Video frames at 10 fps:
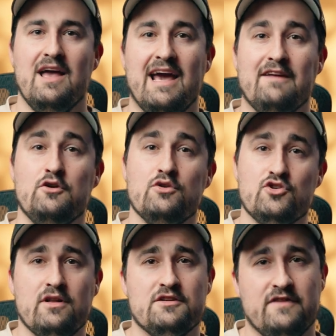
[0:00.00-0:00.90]
And if you
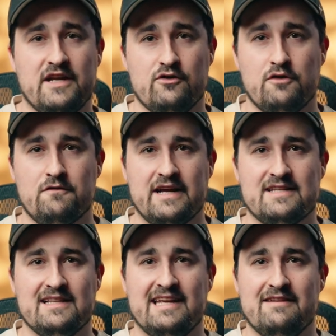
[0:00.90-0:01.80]
enjoyed this video, don't forget
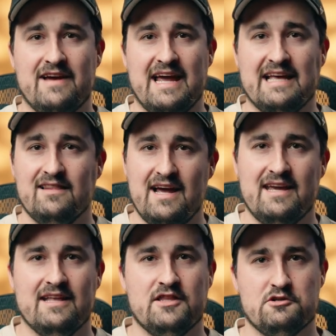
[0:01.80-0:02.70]
to leave a
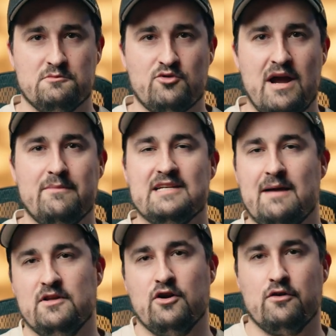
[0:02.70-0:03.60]
like, hit the subscribe, and tap
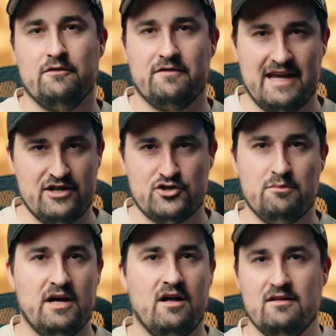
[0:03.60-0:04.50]
the notification
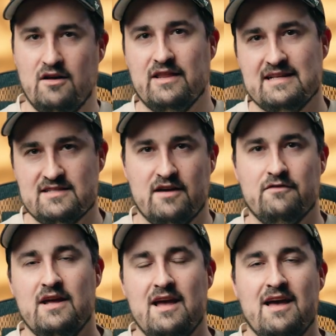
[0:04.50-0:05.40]
bell, all that
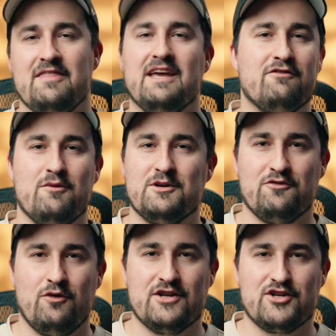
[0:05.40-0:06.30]
stuff. Thank you very much
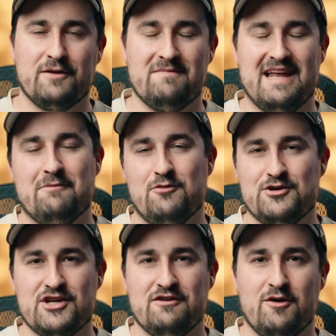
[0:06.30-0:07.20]
for watching, and I
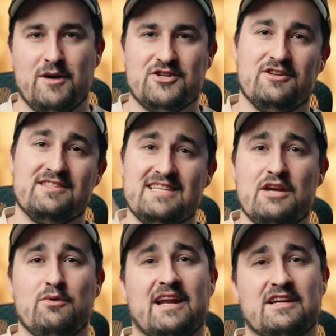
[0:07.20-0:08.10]
appreciate you very much, and I'll see
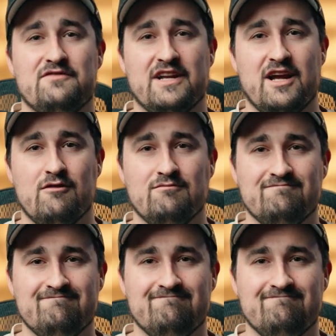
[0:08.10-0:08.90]
you in the next video.